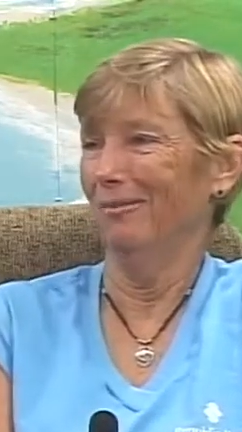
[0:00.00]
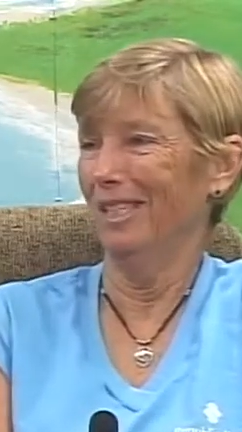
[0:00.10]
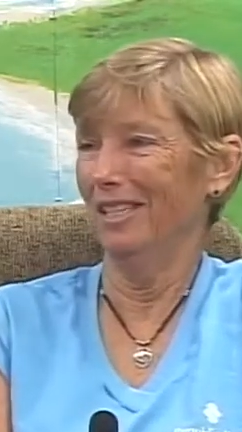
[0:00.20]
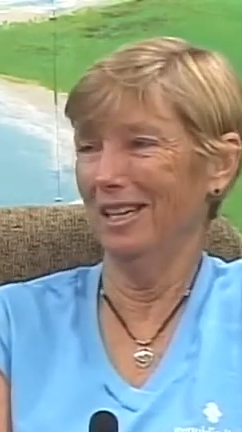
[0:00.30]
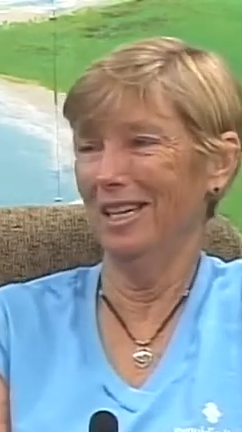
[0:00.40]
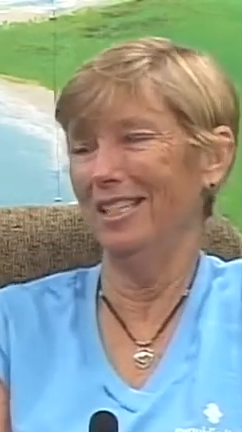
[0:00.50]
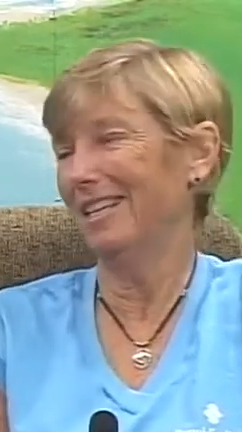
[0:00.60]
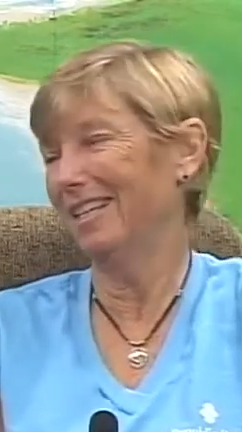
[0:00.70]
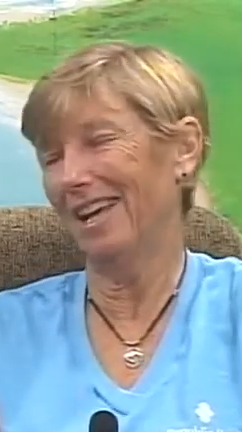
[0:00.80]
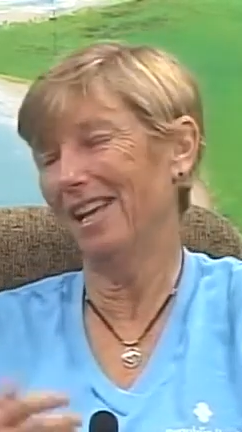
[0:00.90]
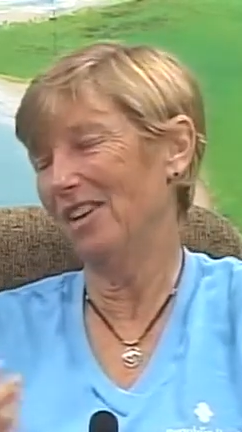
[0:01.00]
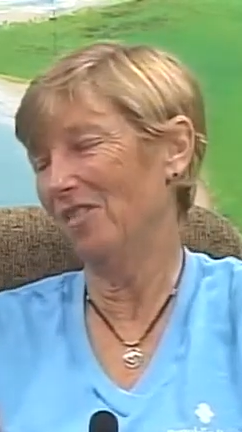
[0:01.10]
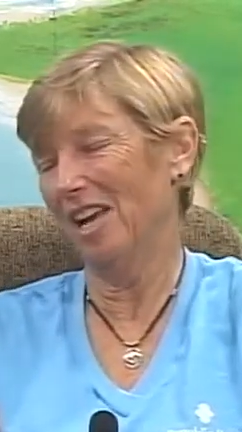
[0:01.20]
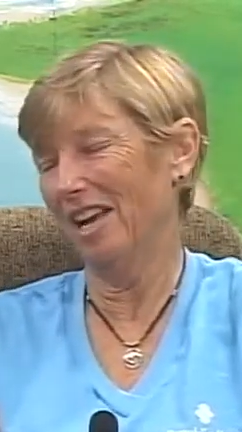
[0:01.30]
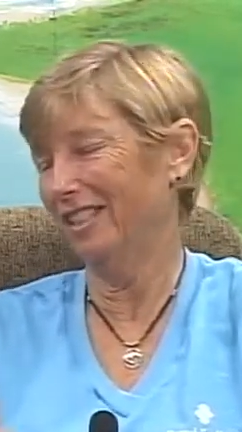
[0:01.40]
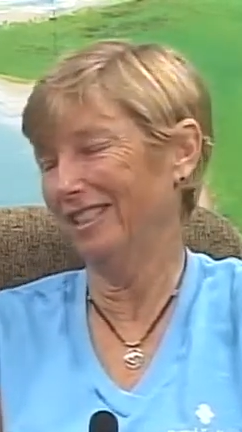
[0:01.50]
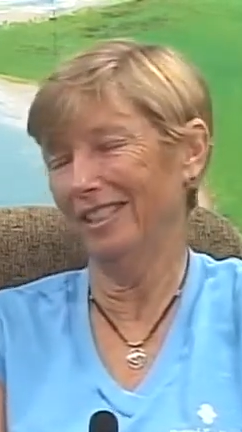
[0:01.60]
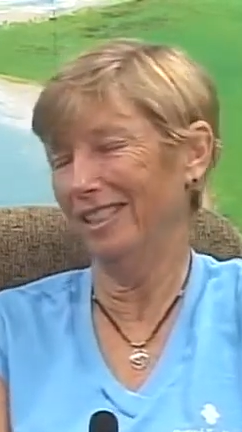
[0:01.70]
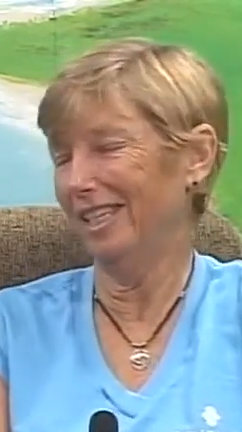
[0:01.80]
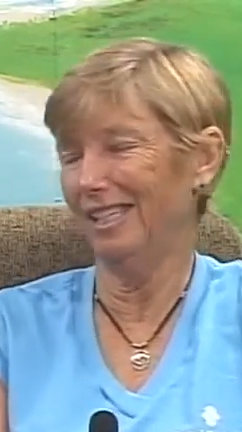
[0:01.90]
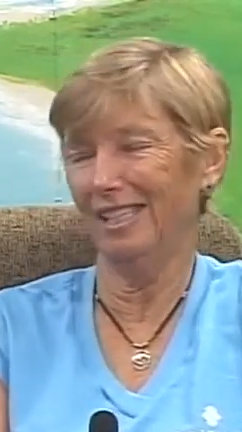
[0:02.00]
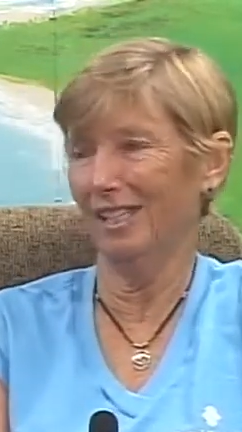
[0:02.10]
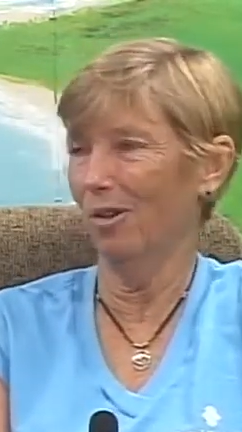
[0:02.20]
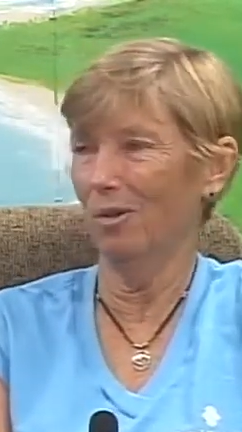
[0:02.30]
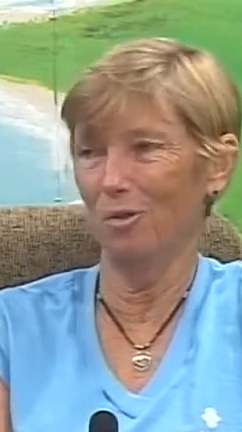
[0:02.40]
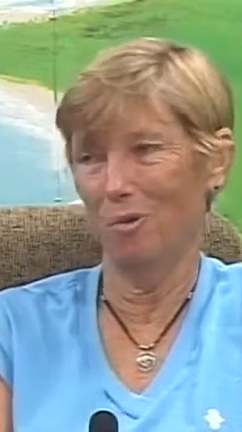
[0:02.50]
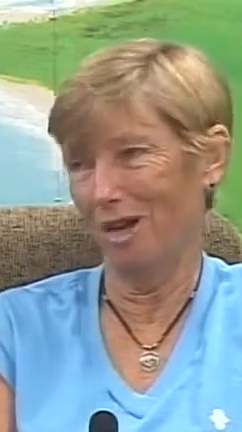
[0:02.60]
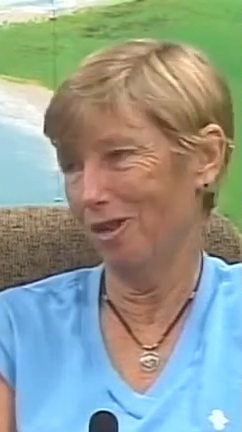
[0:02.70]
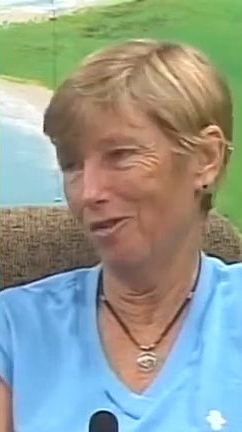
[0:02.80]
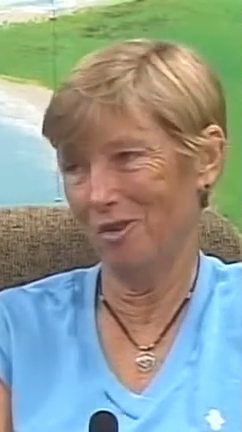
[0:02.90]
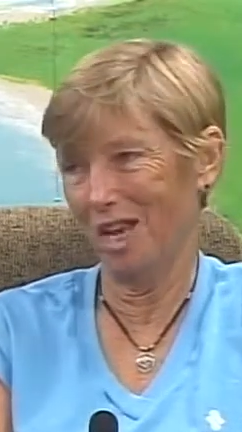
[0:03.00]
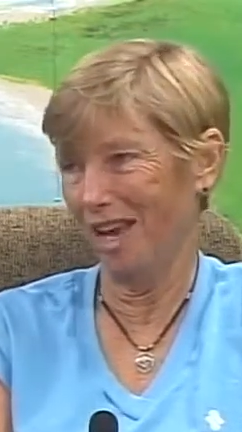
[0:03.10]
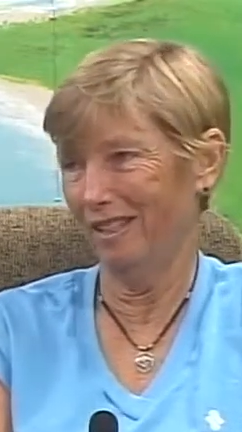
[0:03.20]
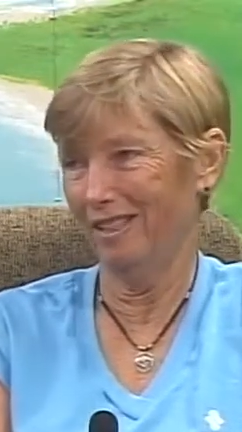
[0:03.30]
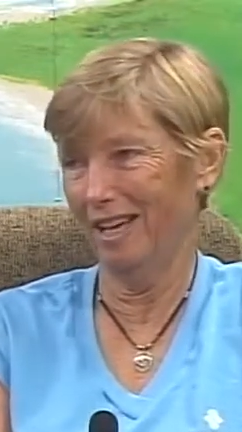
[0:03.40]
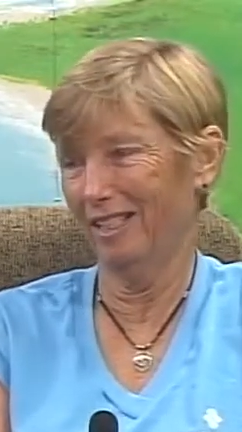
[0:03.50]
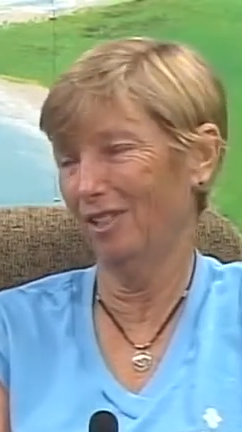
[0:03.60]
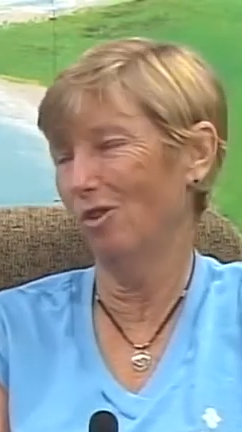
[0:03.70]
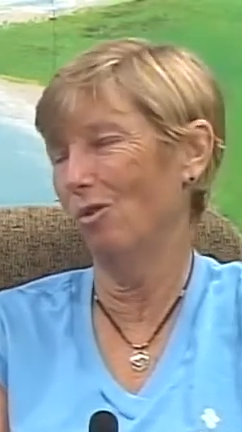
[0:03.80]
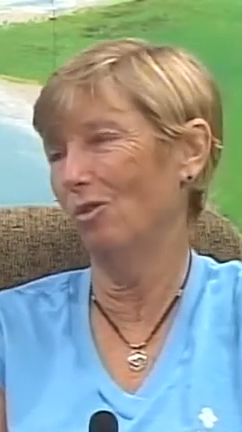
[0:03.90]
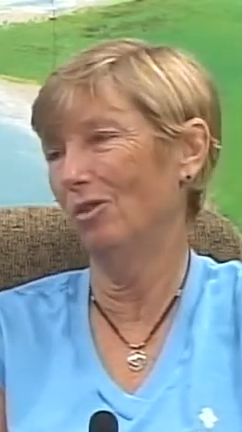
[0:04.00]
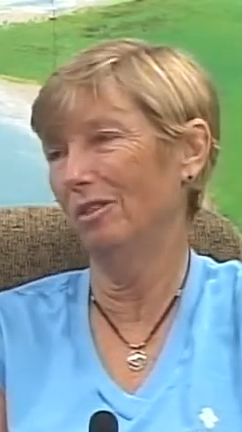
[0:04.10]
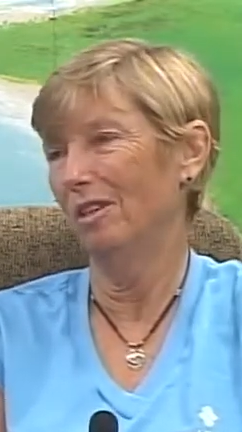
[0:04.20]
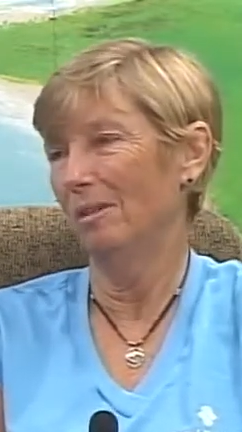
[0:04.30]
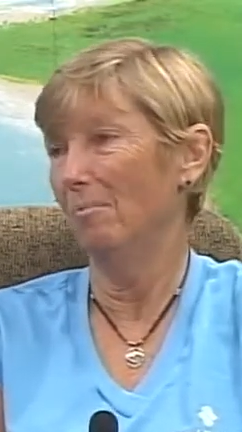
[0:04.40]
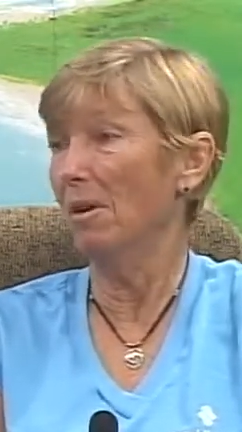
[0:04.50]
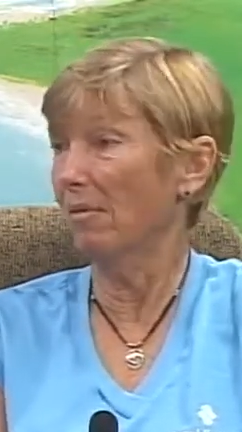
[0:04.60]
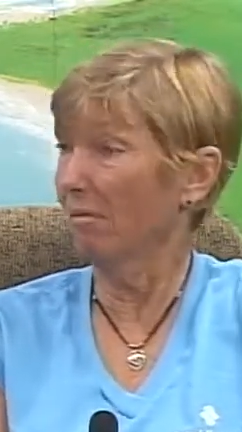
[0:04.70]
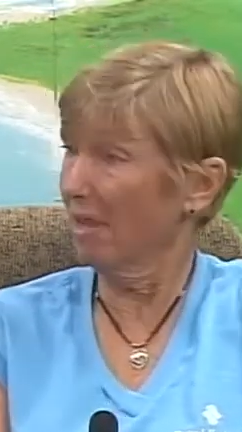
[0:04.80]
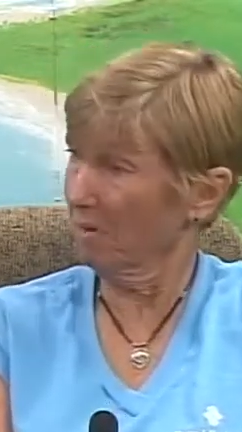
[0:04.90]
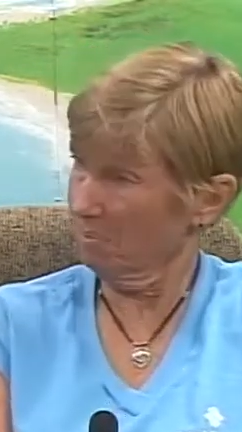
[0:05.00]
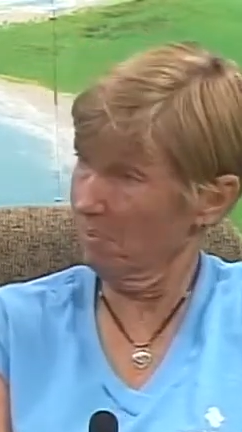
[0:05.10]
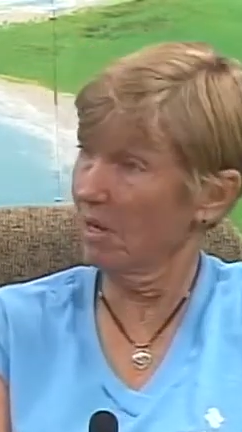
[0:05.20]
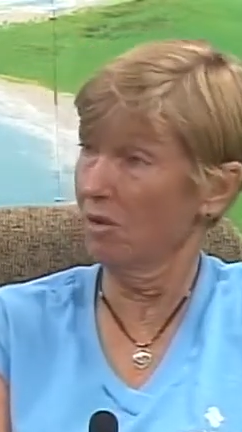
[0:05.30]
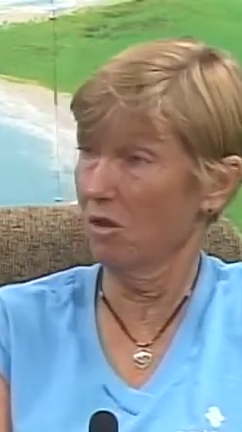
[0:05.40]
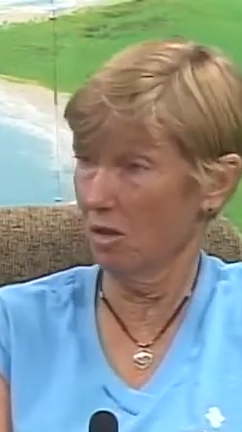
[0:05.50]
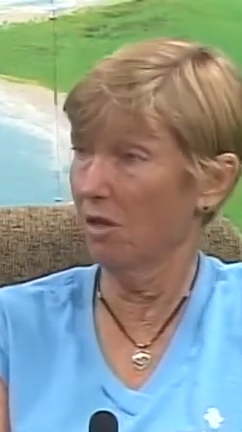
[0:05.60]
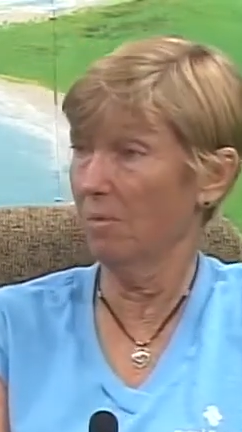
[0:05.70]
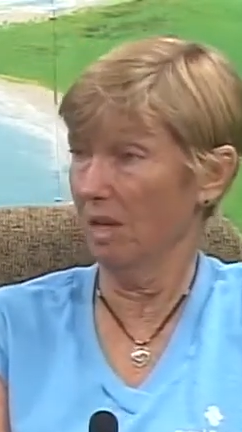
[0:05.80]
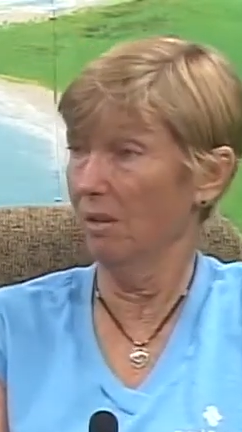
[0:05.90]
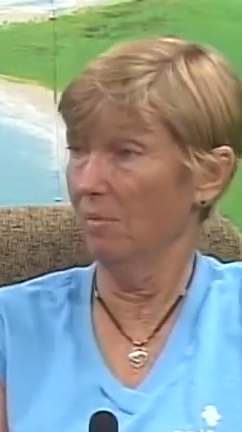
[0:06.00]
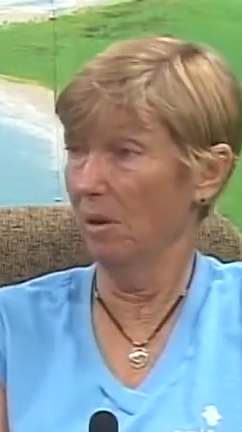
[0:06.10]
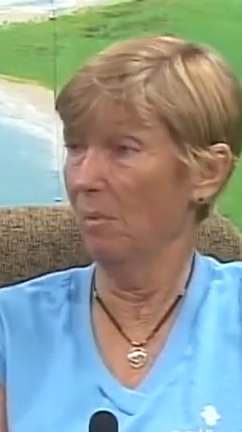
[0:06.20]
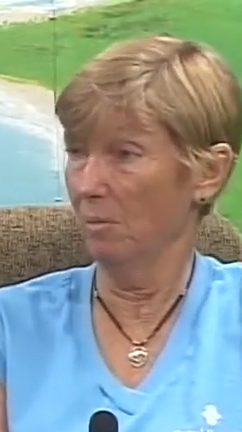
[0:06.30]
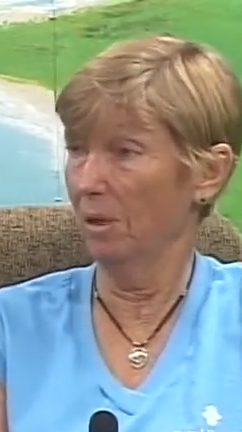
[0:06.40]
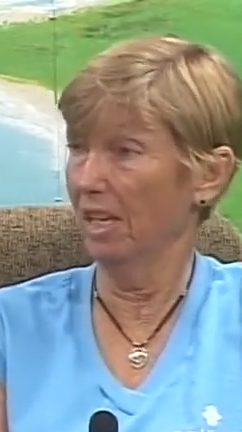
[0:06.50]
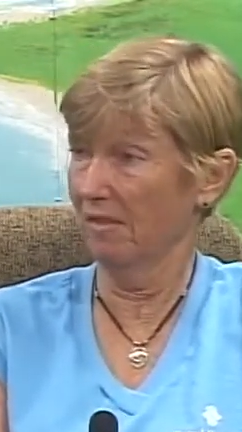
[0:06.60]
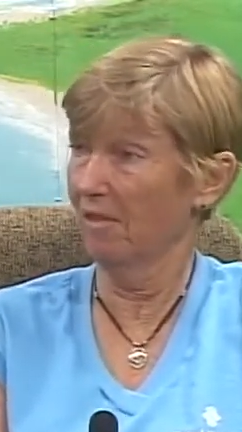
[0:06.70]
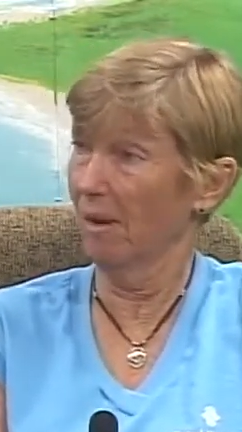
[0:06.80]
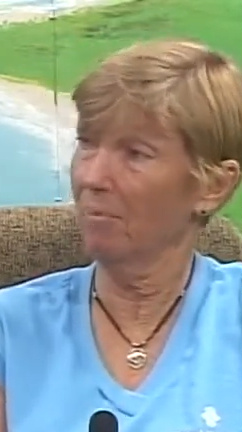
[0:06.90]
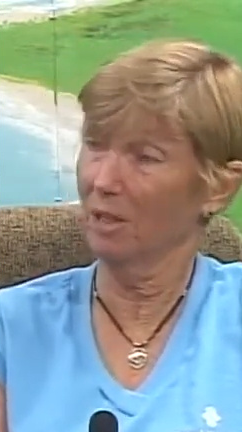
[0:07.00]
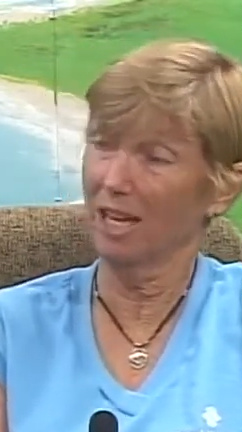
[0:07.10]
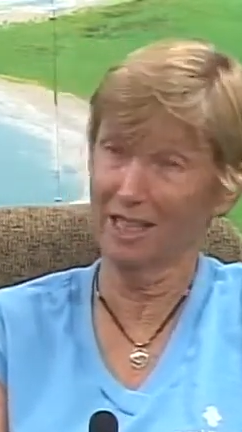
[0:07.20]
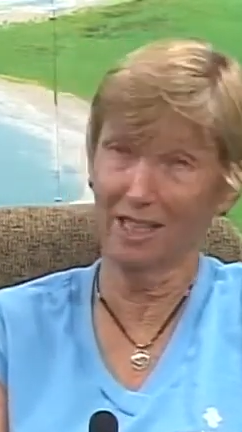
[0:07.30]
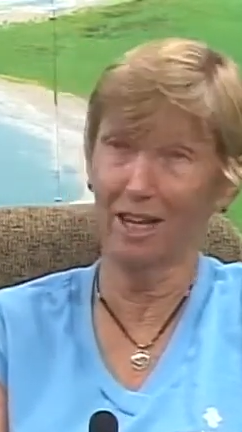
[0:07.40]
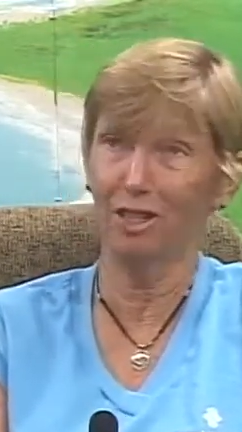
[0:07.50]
Okay. It isn't that you can't eat and go in the water. You can. That's an old myth that it used to be. People believe that, but that's not true.